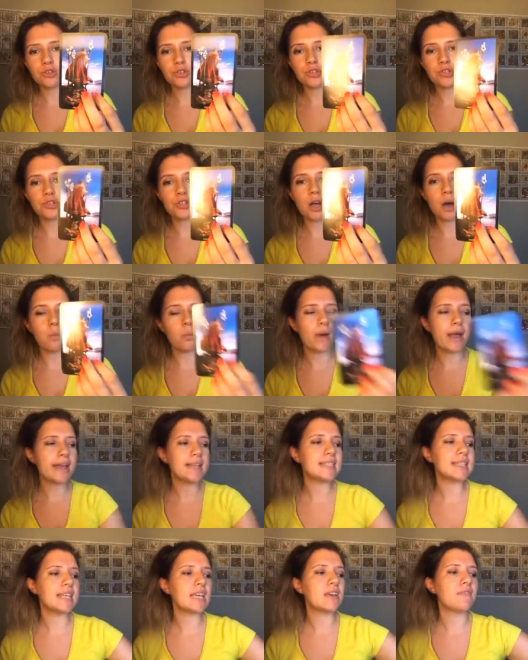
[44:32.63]
stop
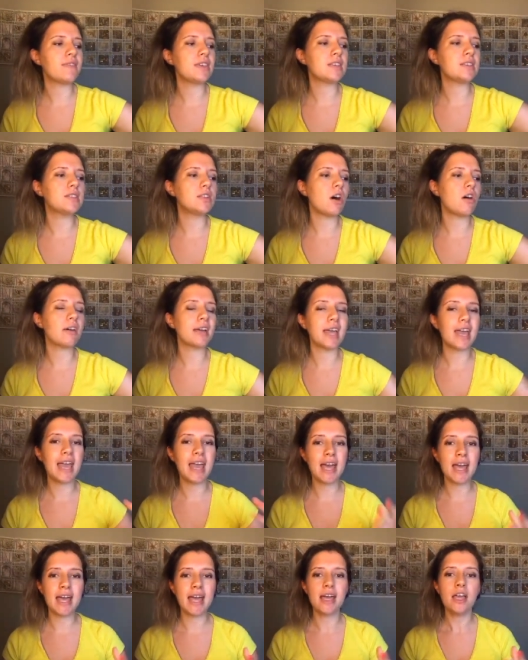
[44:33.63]
waiting at this dock
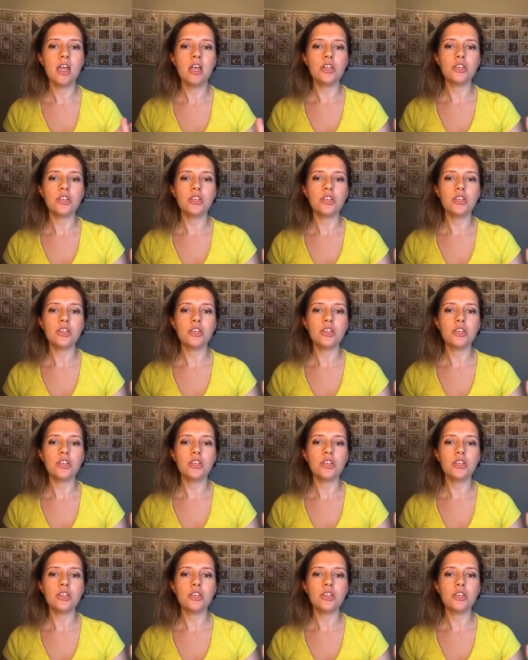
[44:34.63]
here.